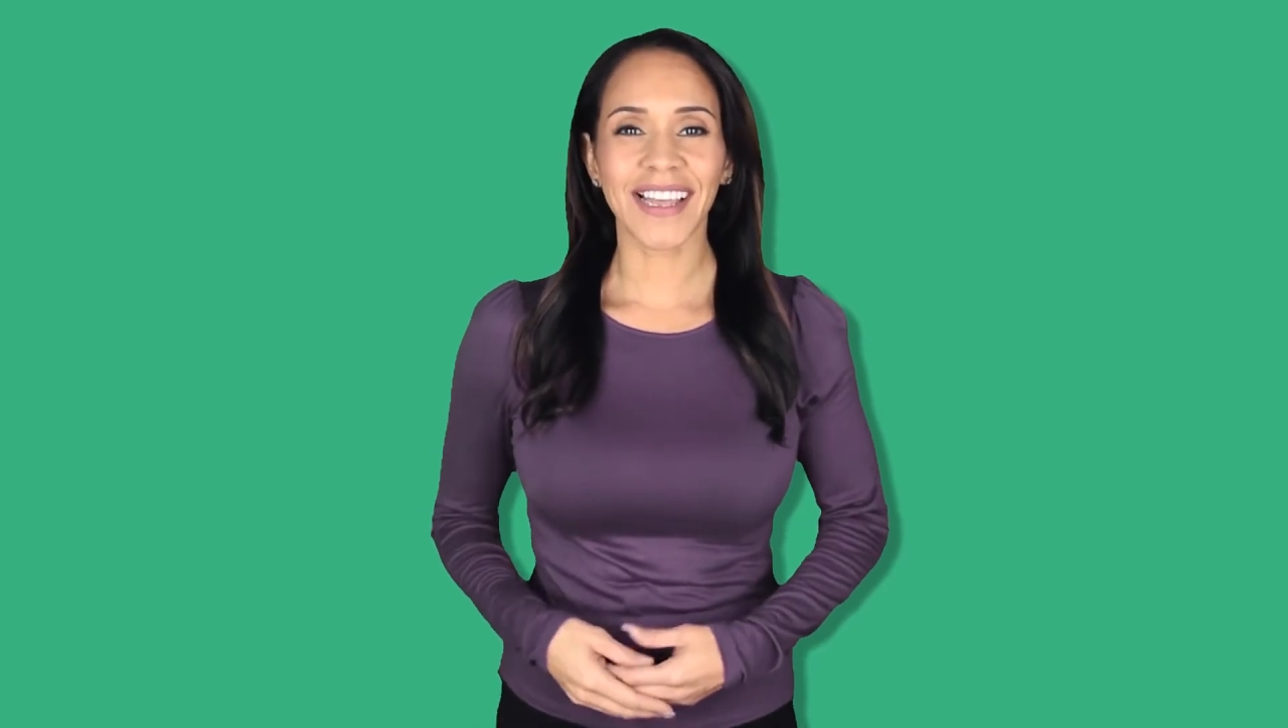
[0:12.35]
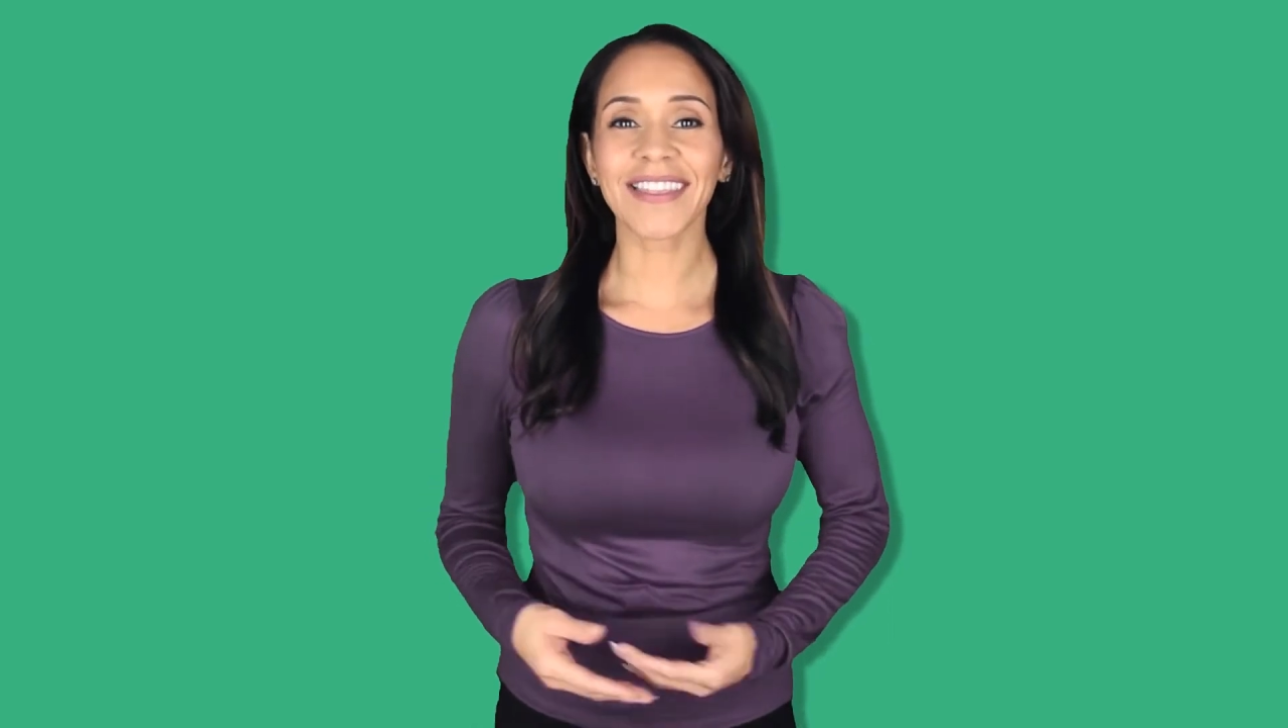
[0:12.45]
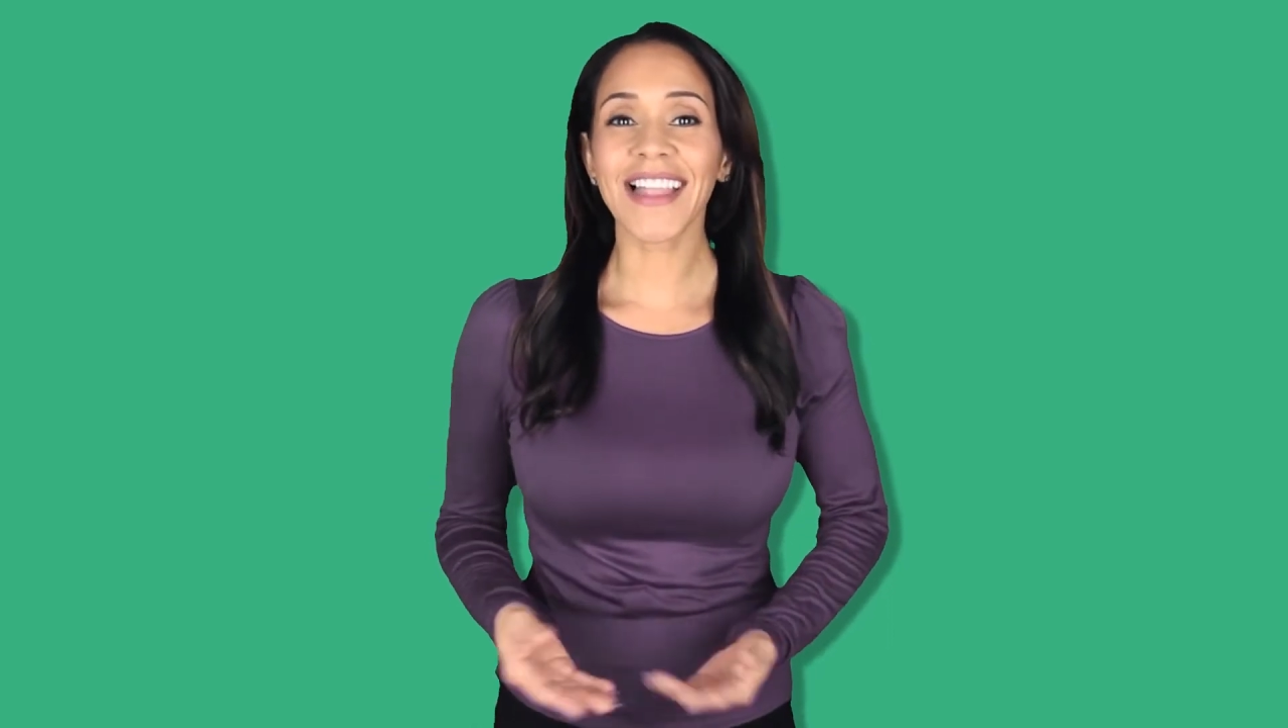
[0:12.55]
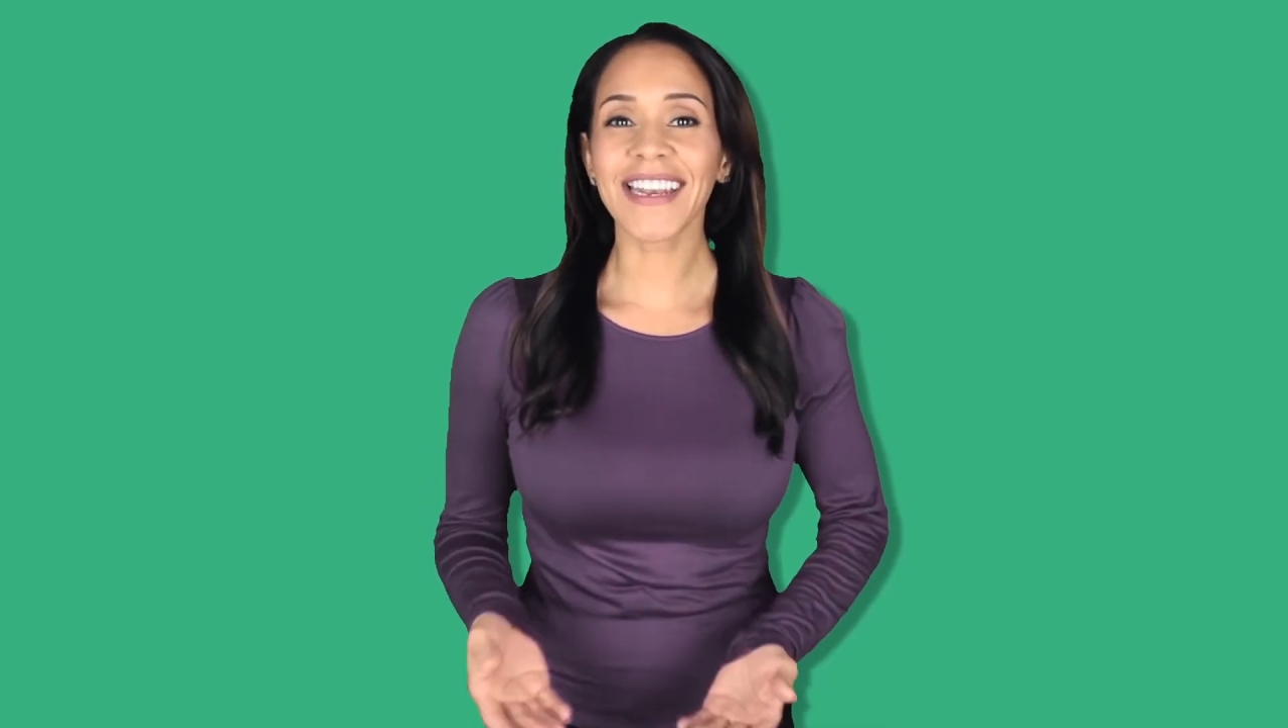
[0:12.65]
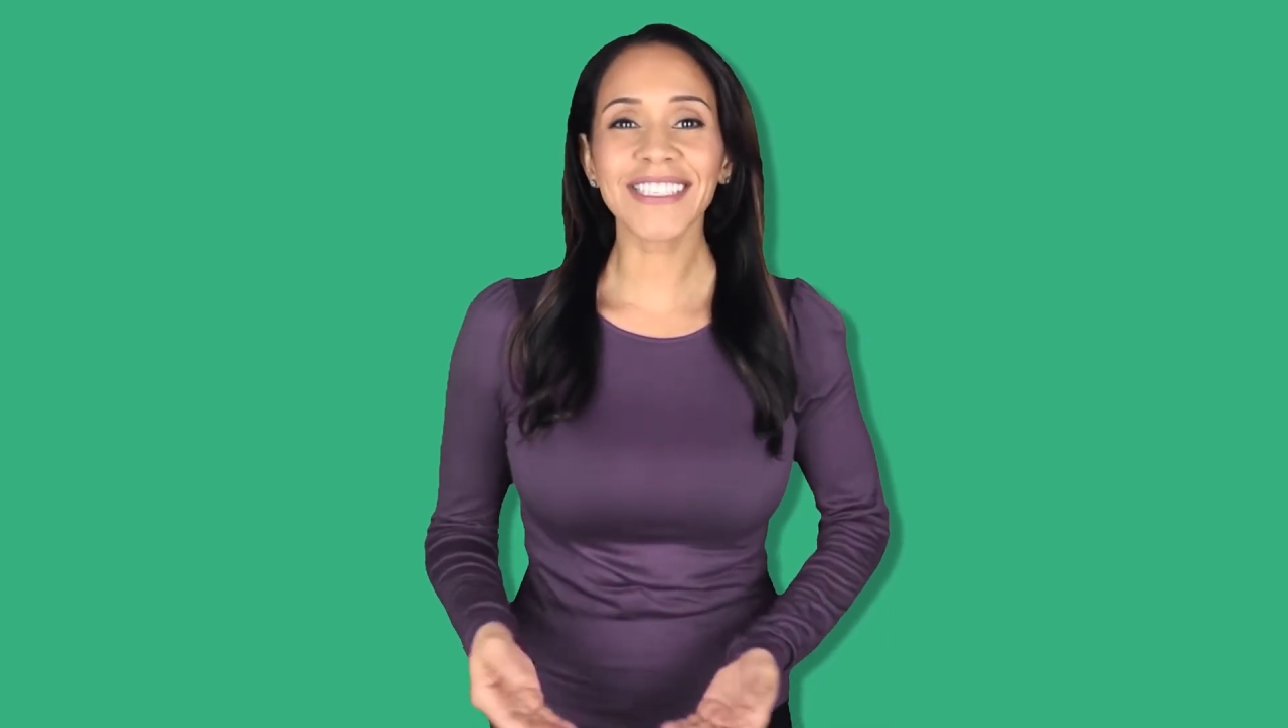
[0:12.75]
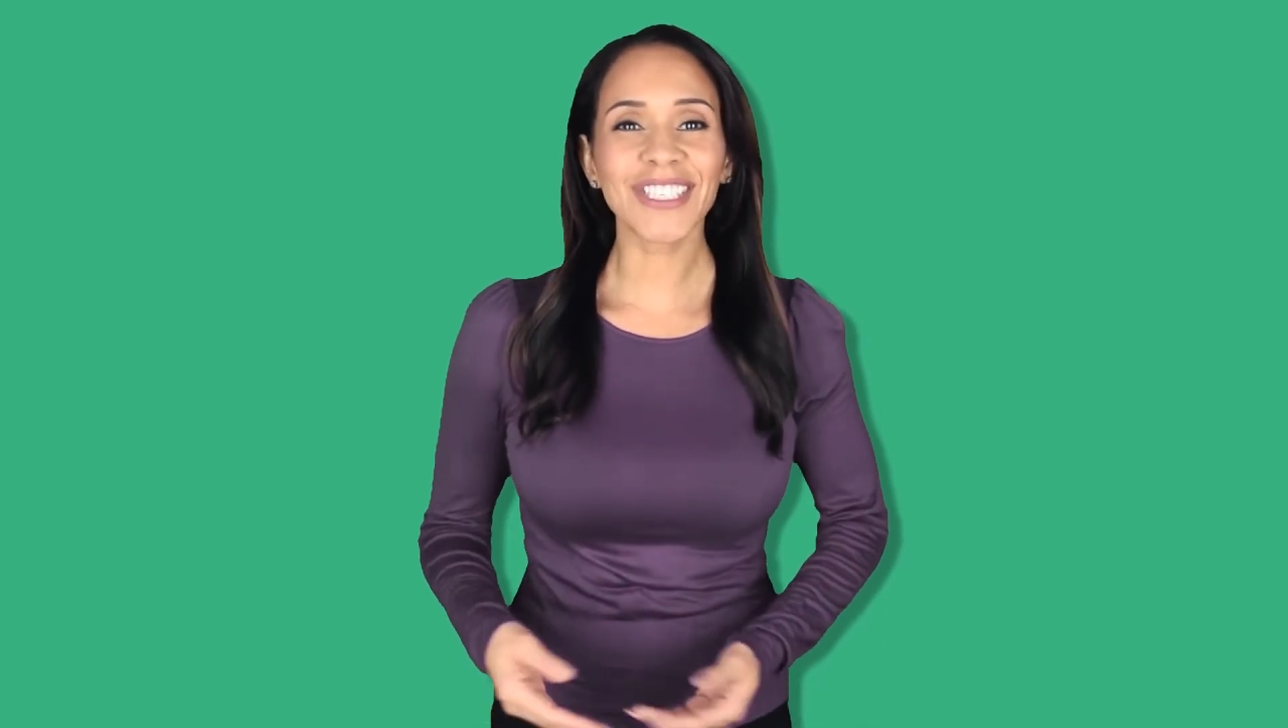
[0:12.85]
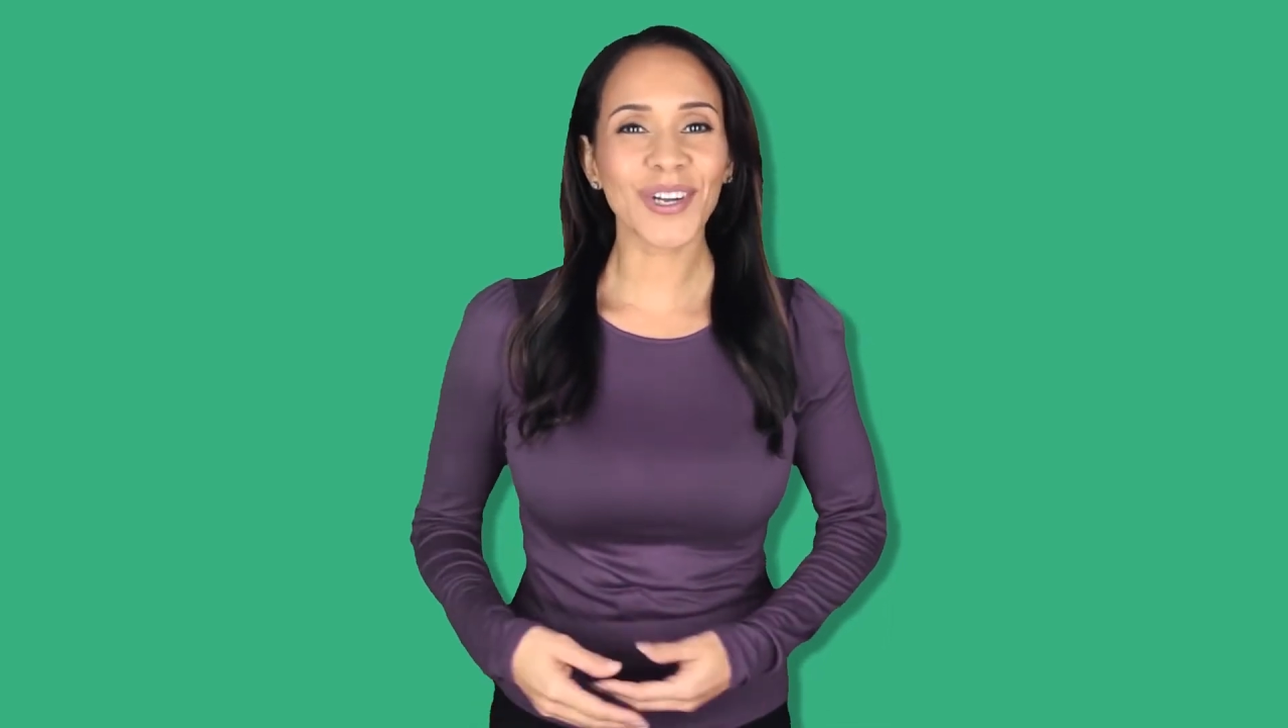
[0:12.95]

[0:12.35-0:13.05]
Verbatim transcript: Let us show